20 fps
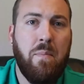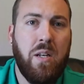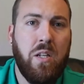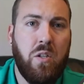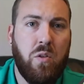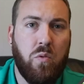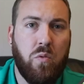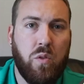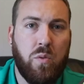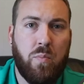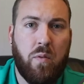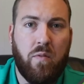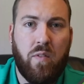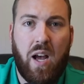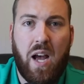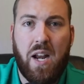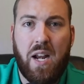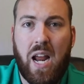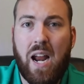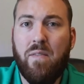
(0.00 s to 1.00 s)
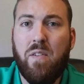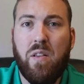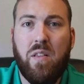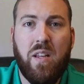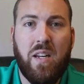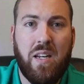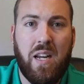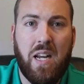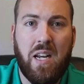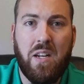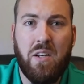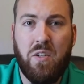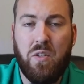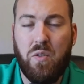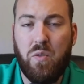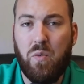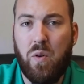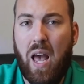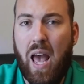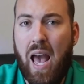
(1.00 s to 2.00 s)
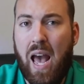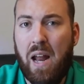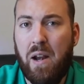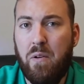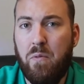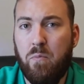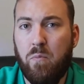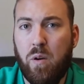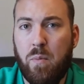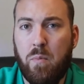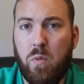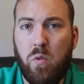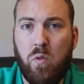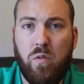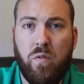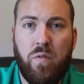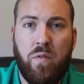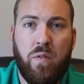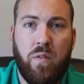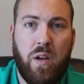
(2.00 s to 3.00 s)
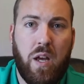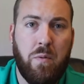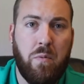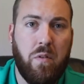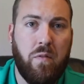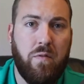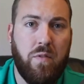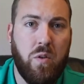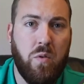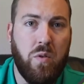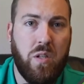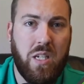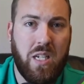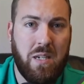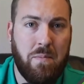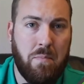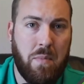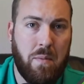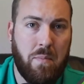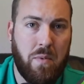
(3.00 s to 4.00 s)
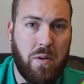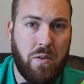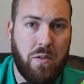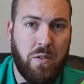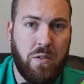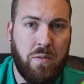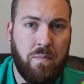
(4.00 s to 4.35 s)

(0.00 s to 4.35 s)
tools provide everything needed to add, remove, and review team members.